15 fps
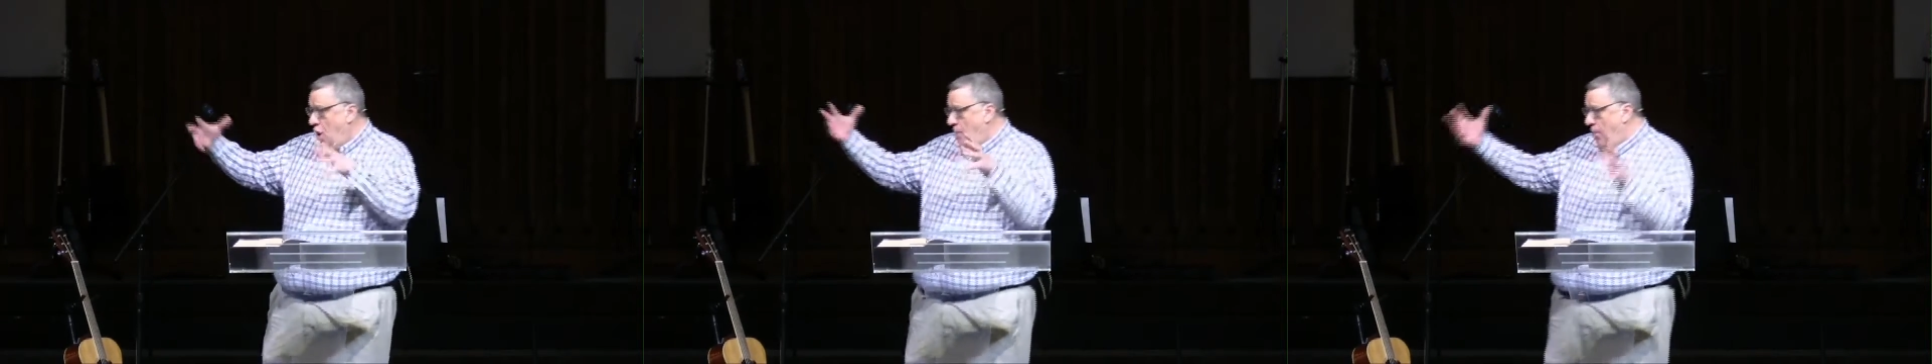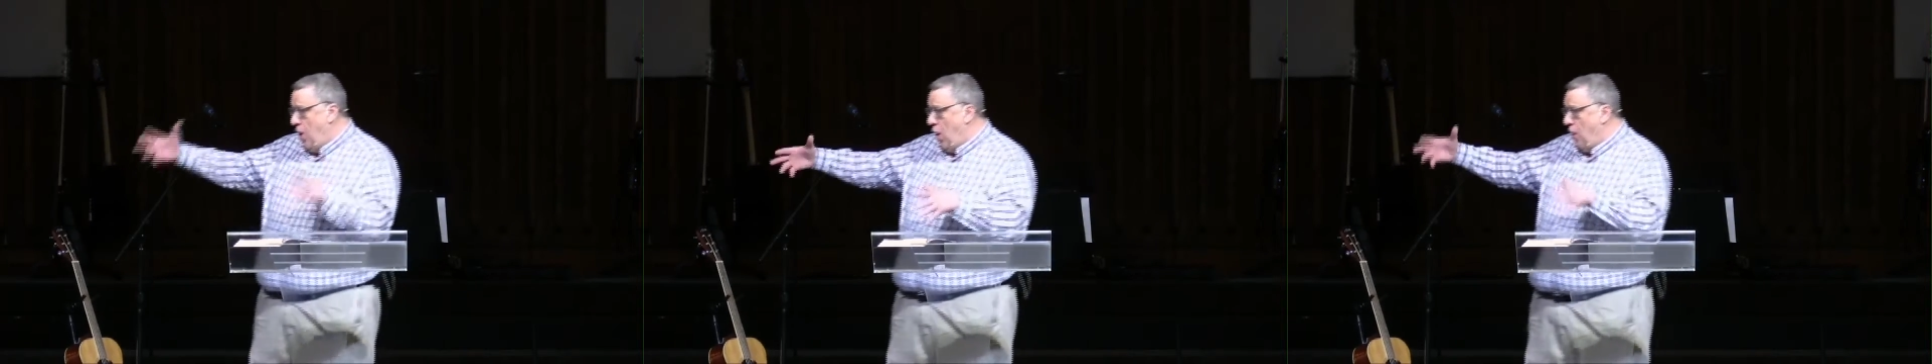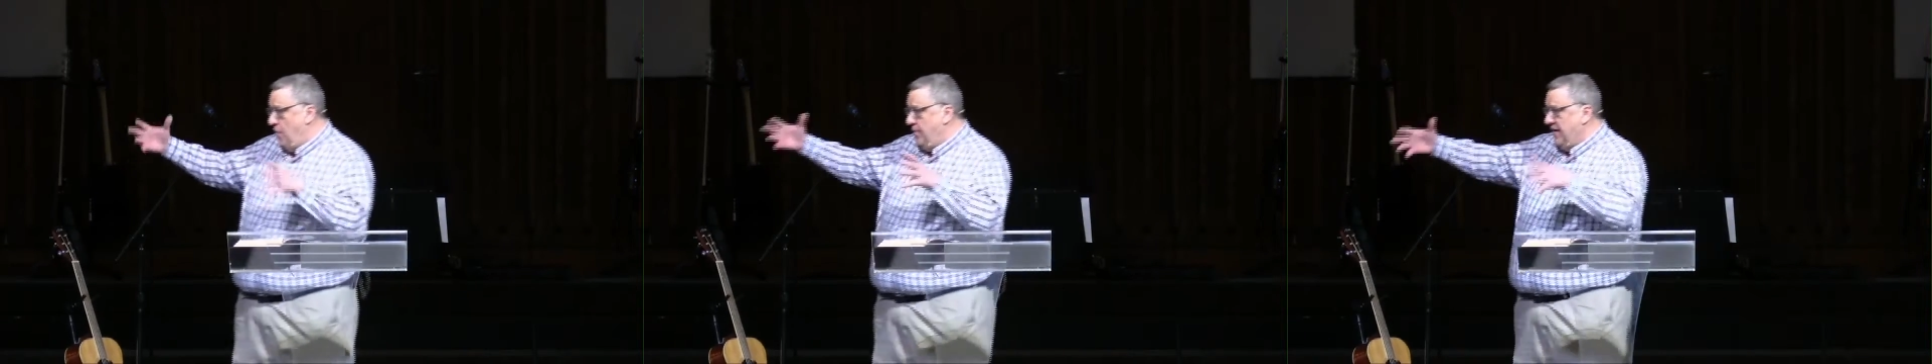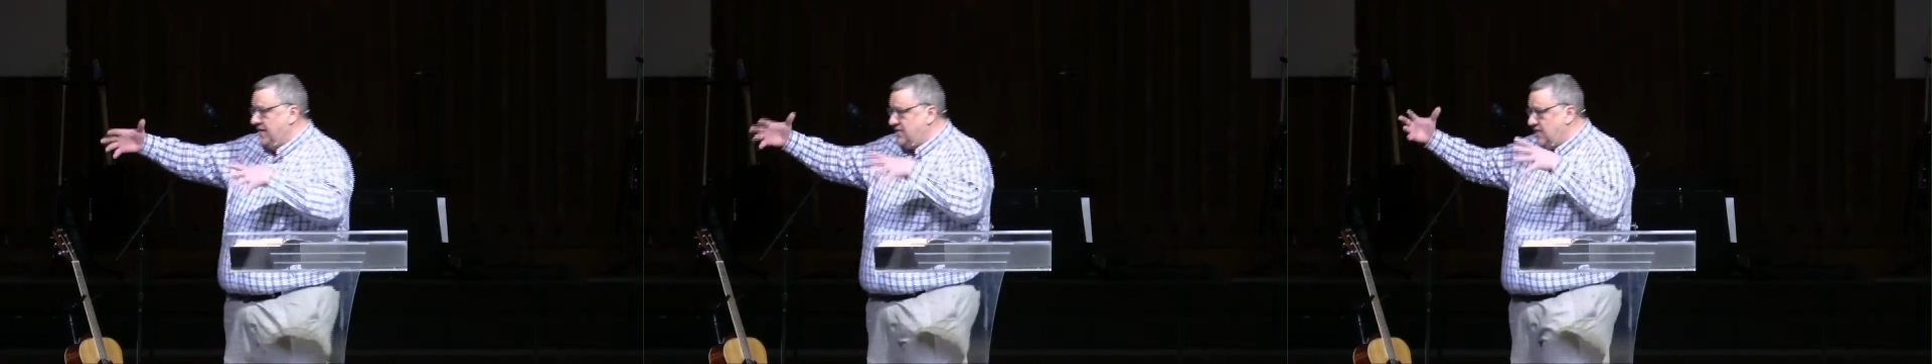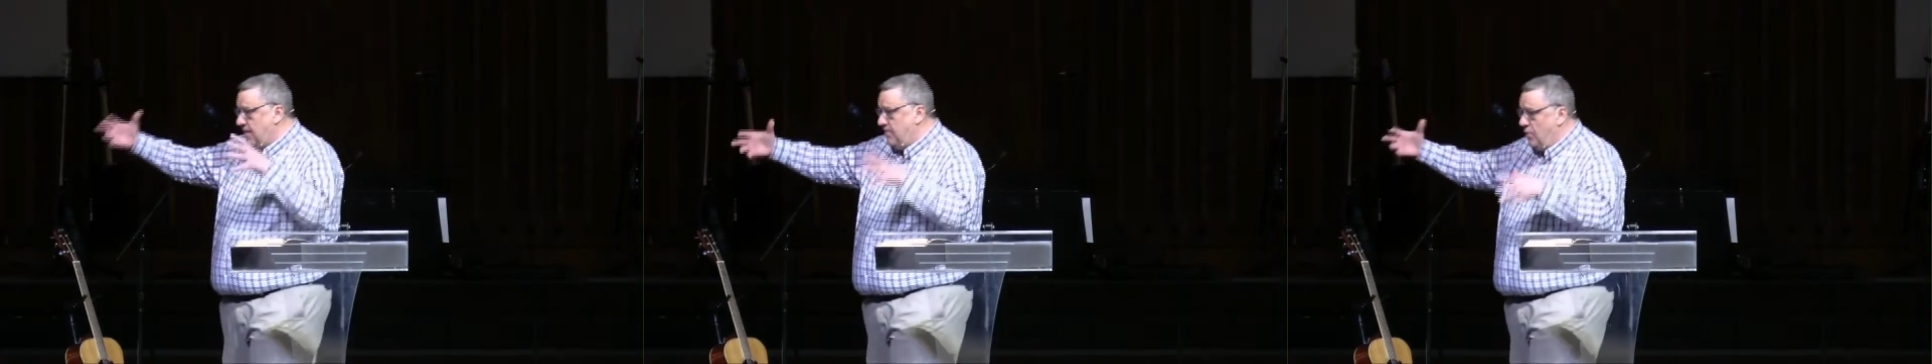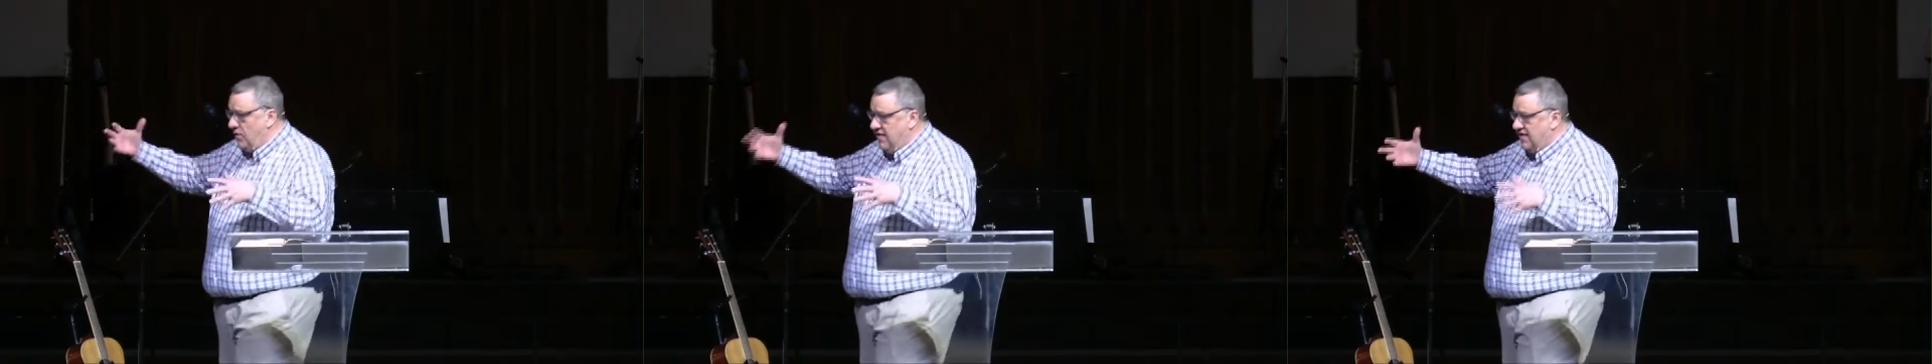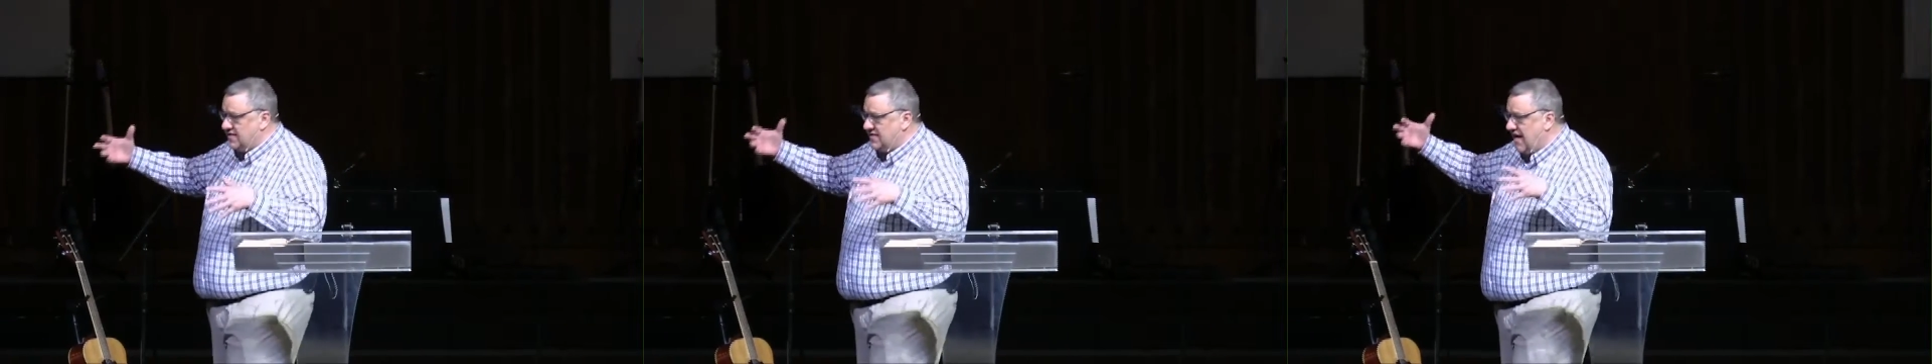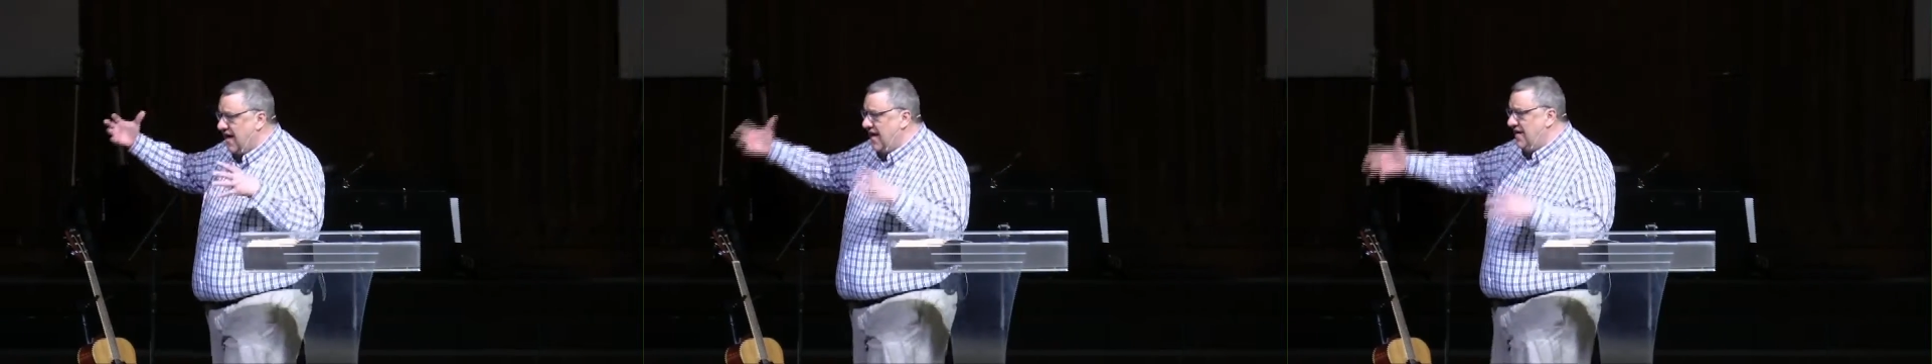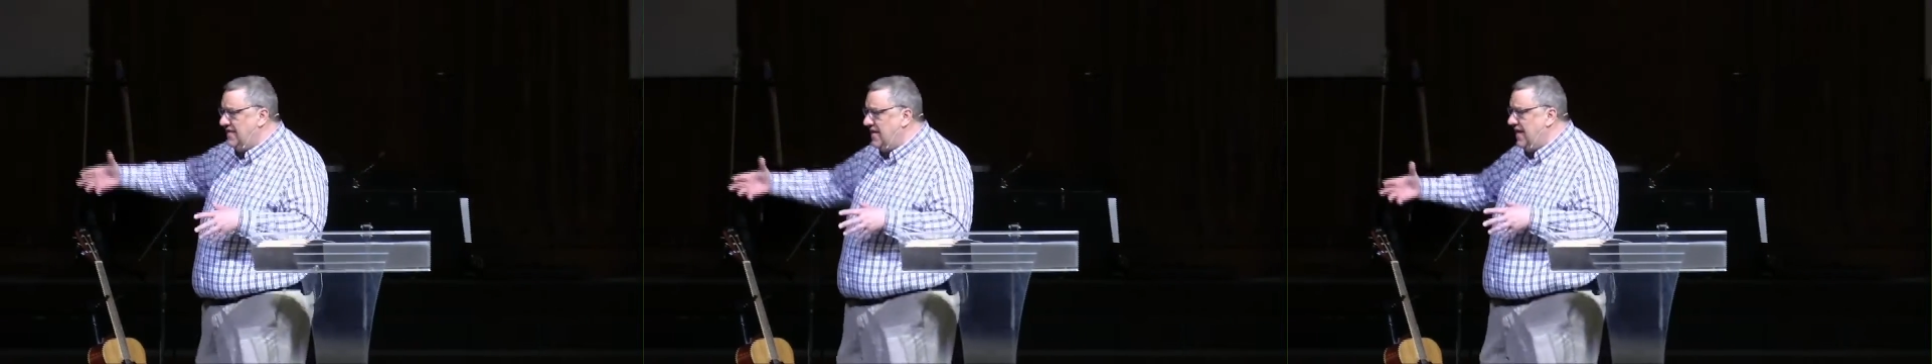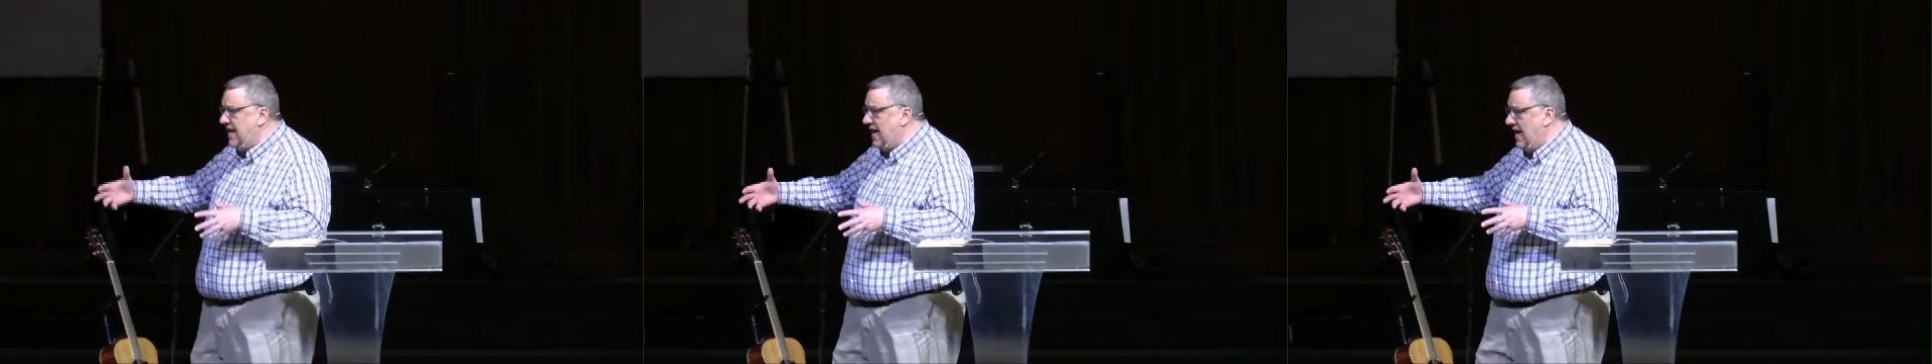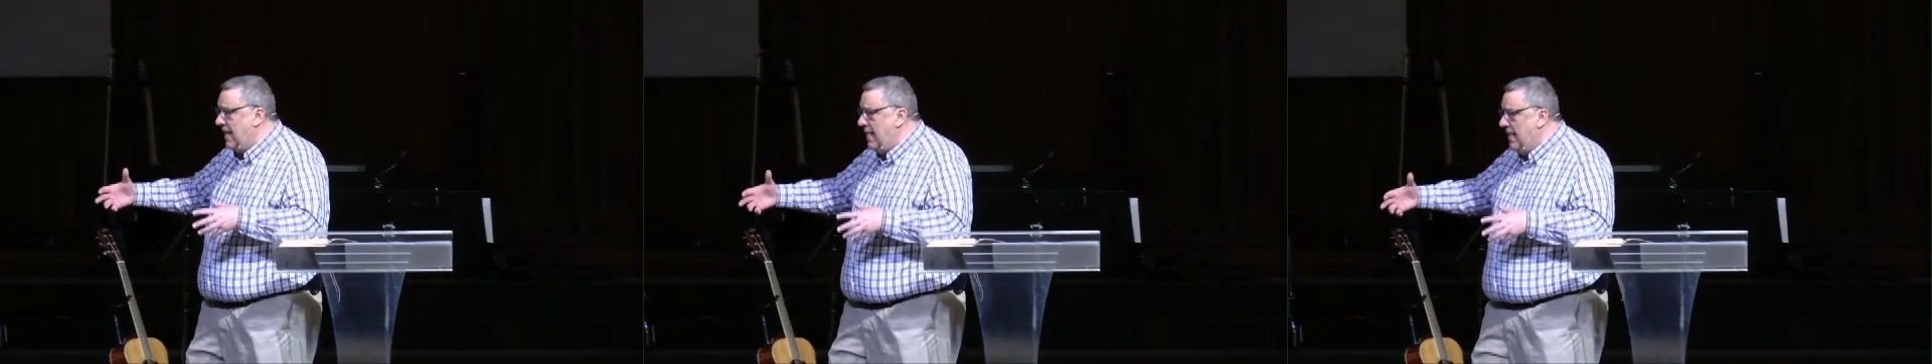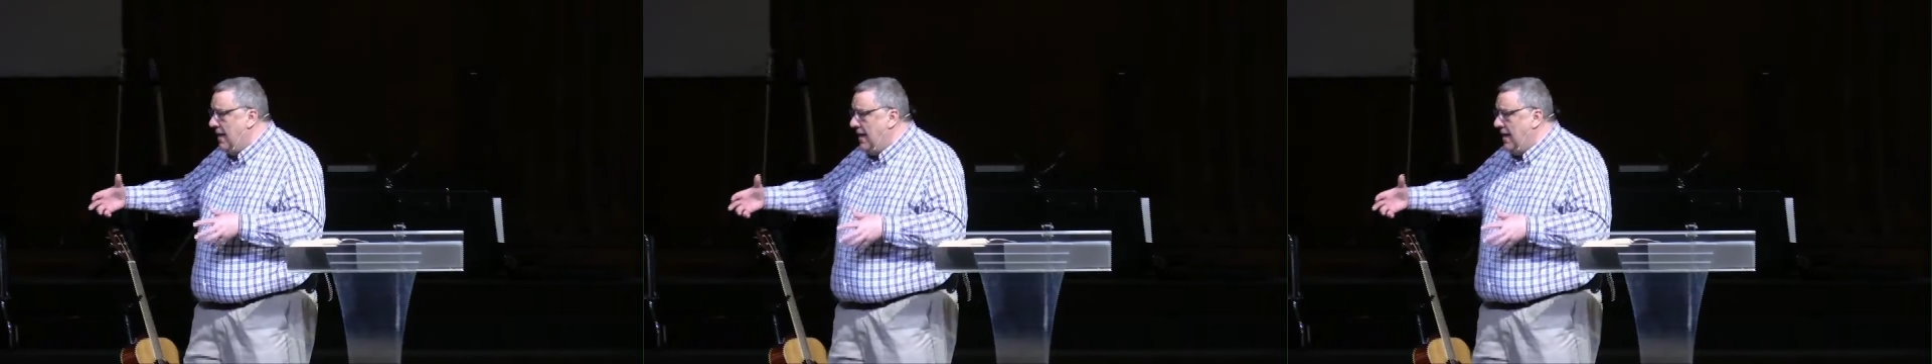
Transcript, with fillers: Paul picks up on this idea.